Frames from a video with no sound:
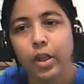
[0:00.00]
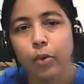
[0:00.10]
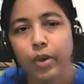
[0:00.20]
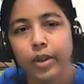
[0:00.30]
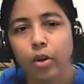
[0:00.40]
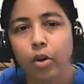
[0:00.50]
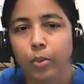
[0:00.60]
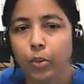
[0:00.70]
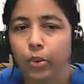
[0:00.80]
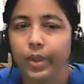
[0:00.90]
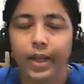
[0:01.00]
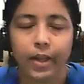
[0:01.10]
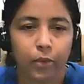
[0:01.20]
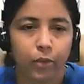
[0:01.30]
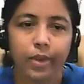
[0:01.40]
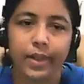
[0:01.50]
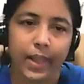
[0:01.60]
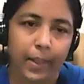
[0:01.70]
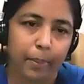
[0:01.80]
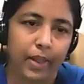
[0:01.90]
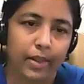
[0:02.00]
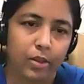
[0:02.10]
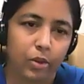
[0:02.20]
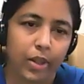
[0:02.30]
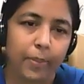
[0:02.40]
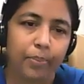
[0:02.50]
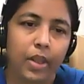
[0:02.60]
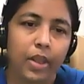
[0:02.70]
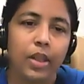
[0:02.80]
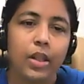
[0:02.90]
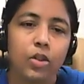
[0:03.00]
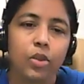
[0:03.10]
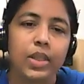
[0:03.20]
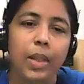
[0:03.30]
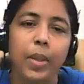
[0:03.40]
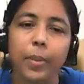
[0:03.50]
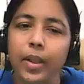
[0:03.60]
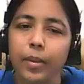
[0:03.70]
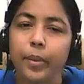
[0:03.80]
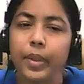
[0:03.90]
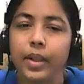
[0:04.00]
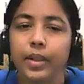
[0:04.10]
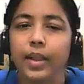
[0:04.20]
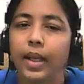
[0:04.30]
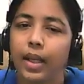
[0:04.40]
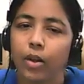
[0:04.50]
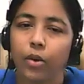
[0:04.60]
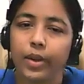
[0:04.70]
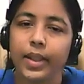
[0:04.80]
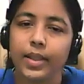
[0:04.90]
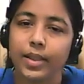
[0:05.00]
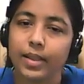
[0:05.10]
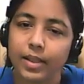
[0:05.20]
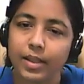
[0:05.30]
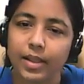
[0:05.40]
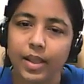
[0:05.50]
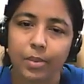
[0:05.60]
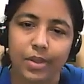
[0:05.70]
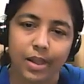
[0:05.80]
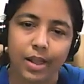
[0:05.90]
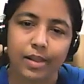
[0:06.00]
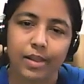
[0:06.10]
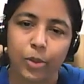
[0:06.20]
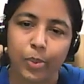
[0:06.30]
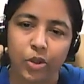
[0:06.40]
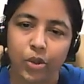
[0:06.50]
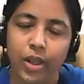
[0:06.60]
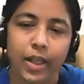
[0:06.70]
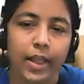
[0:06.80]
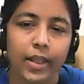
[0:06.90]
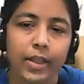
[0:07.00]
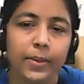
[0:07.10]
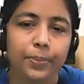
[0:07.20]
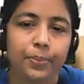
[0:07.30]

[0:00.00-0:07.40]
one or more electron takes place. Okay, so semi-permeability, allowing certain substance, especially the